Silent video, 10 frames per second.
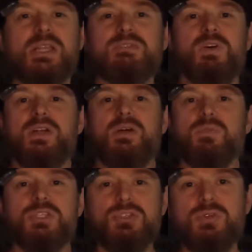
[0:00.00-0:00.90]
that's fine, I'll
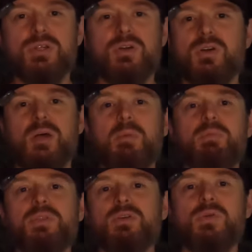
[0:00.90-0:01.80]
reshoot it or I'll come
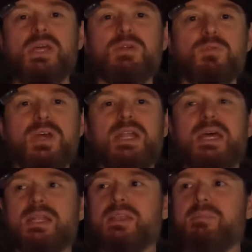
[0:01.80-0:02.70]
up with a creative way to
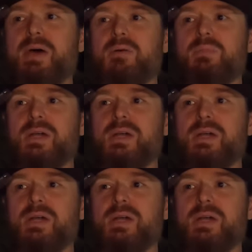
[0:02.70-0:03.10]
edit them out.